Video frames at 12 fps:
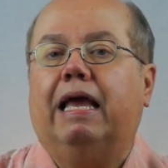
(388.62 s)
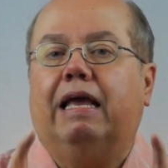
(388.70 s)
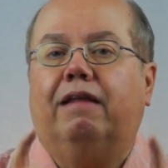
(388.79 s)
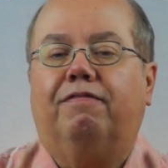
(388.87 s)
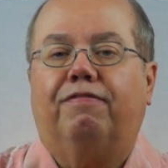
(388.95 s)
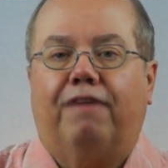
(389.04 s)

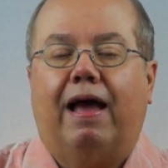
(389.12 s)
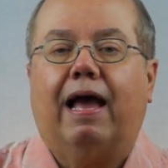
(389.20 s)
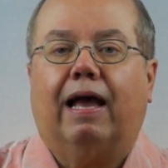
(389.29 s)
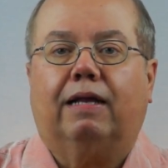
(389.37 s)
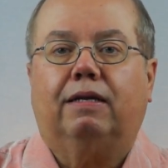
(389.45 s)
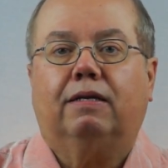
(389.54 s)
In
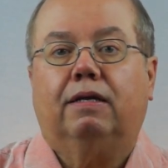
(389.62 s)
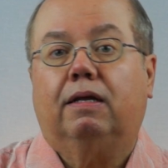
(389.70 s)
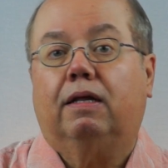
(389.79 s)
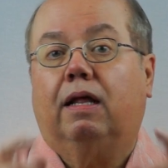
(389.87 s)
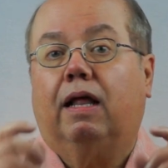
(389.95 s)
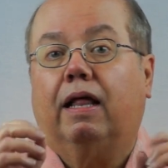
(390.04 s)
fact,
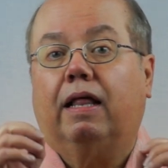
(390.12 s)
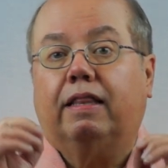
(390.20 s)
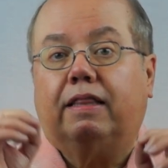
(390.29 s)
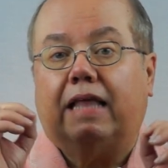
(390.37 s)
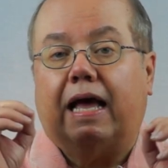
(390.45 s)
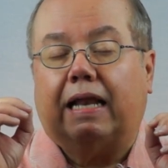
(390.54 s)

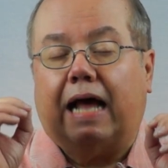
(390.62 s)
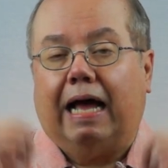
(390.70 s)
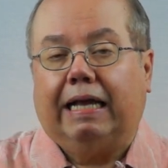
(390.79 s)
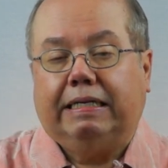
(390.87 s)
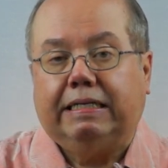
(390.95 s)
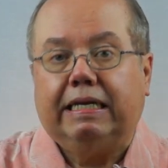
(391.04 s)
that
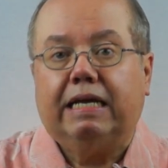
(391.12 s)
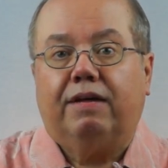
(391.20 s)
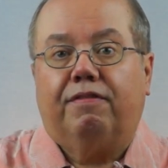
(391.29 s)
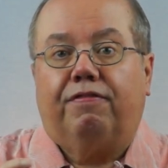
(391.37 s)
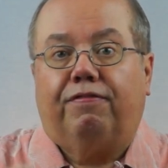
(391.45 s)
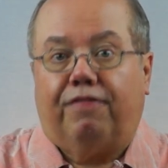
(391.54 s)
idea
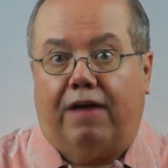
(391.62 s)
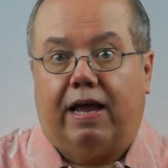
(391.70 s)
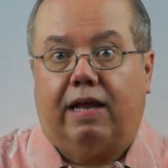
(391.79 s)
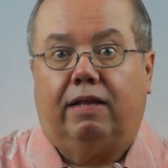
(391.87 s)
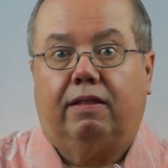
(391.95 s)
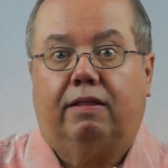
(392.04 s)
of
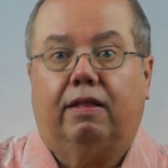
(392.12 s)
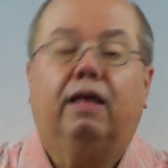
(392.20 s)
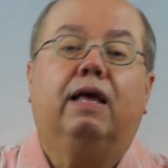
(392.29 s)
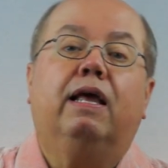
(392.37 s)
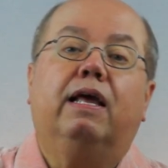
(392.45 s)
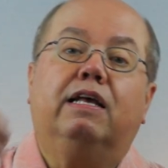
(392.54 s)
faith
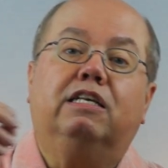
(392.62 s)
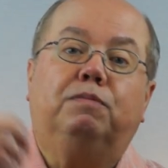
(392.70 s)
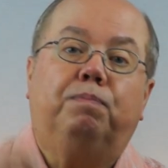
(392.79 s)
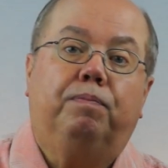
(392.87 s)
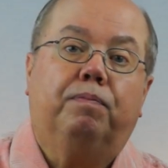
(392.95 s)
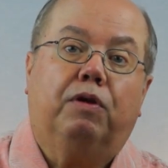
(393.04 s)

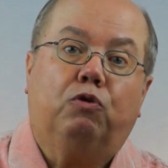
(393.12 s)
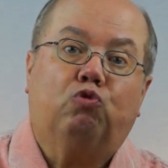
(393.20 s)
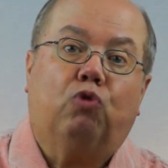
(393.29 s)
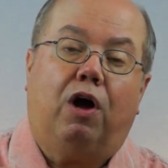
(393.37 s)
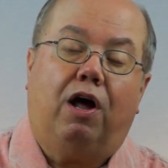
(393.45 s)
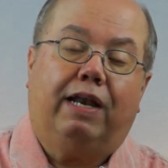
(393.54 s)
is
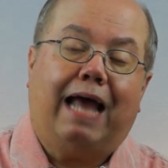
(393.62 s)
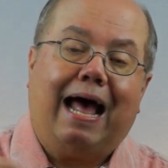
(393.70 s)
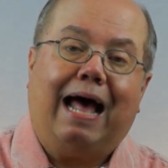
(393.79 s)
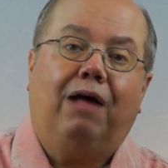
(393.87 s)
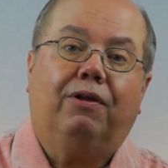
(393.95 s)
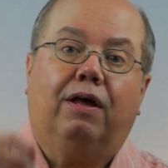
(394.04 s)
drawn
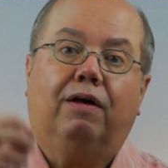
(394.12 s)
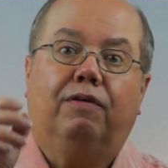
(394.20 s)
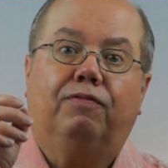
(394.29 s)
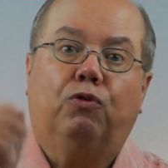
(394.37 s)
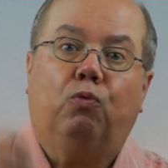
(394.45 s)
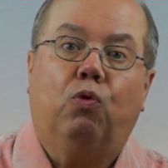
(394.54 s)
out
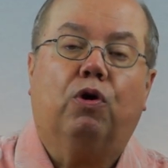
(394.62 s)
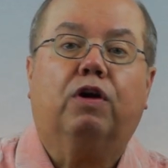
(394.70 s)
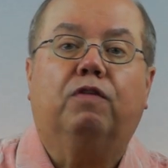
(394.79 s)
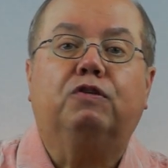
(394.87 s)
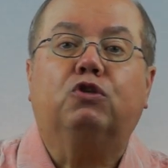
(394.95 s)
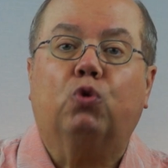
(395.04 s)
of the
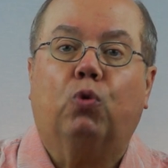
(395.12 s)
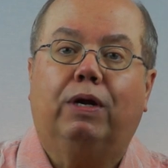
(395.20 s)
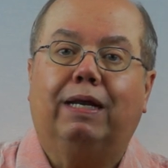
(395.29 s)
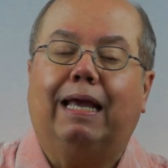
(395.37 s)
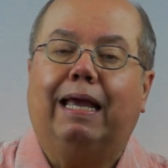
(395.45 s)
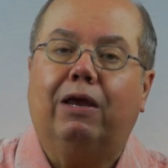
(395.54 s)
work of
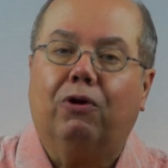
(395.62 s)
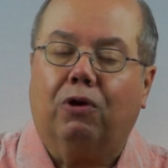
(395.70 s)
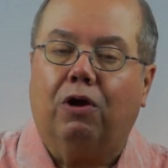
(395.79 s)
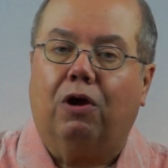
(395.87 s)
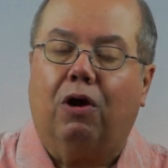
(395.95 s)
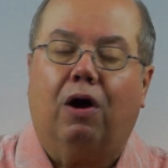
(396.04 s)
Soren
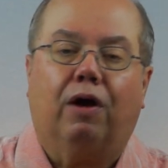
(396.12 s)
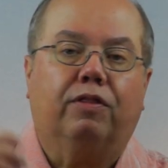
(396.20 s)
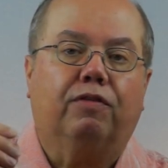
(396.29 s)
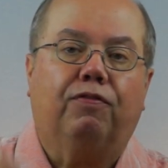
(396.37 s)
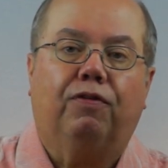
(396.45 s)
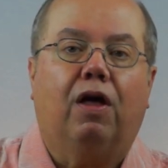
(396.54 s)
Kierkegaard,
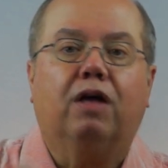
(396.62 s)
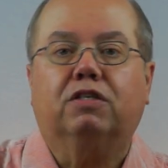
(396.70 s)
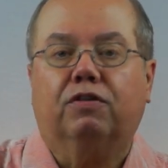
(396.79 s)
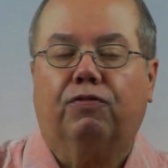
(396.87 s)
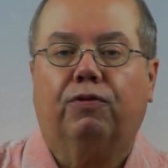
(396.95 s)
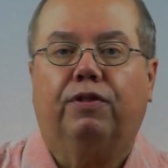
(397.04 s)
the
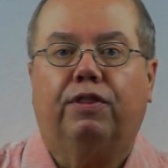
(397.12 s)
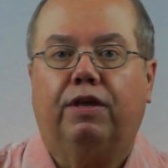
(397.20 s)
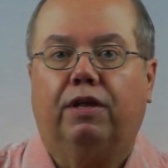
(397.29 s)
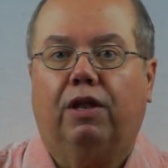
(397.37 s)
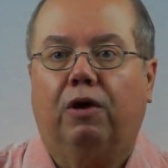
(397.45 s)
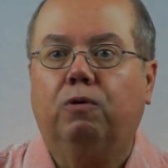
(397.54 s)
philosopher and
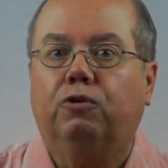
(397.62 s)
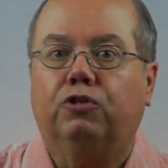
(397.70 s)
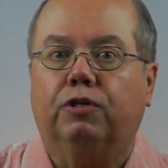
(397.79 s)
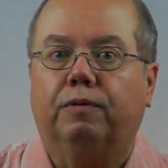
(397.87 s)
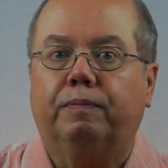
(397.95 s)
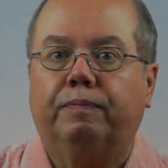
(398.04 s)

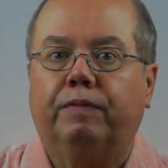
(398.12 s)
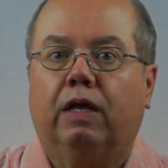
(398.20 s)
theologian.